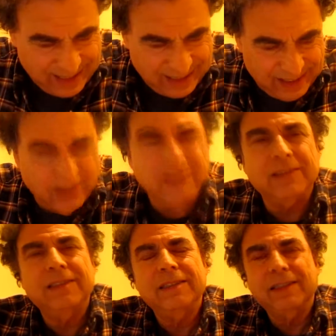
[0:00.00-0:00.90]
No.
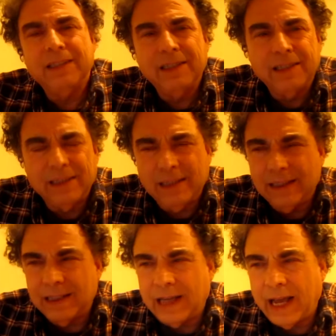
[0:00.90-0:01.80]

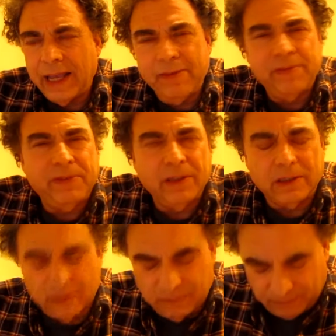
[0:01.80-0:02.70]
I even
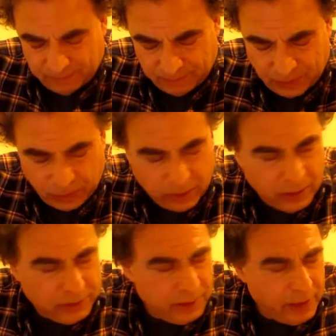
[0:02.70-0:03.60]
feel a little
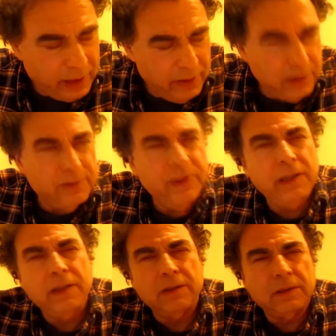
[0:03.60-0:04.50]
guilty making these
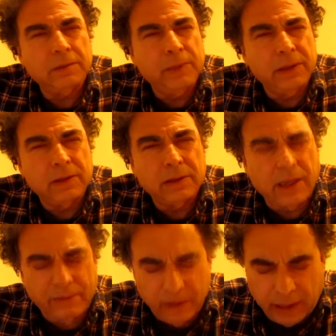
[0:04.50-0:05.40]
videos because
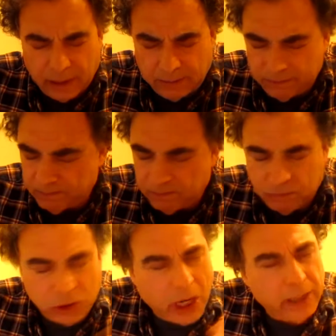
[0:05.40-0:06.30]
I feel like I'm
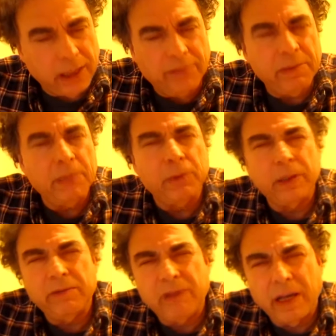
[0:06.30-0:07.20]
trying to give people
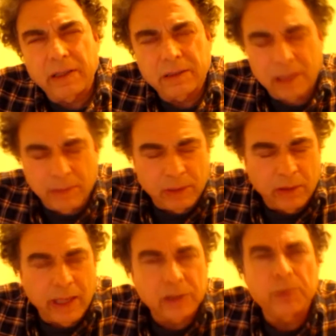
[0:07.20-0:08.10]
advice, and I'm the
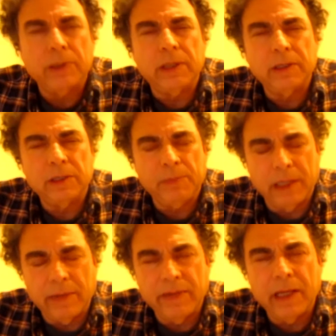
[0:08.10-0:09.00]
last one that should be
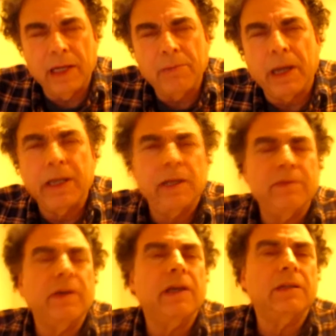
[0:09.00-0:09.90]
giving anybody
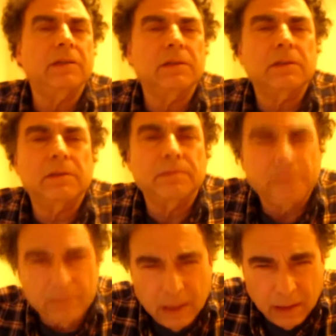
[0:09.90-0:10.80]
advice.
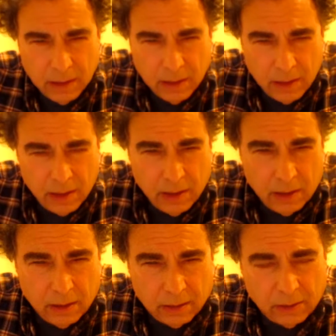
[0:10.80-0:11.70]

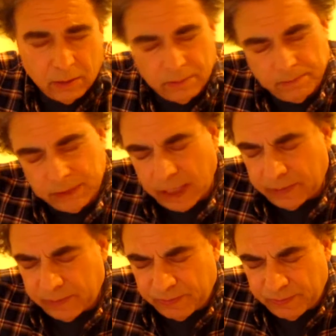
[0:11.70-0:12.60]
So take
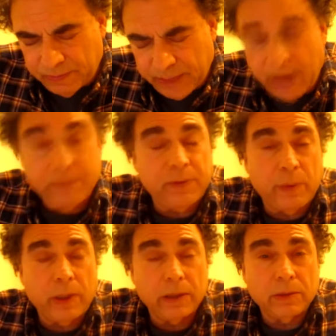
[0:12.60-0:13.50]
that for
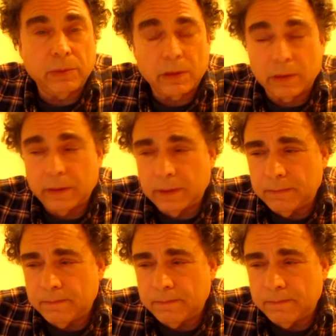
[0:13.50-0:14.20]
what it's worth.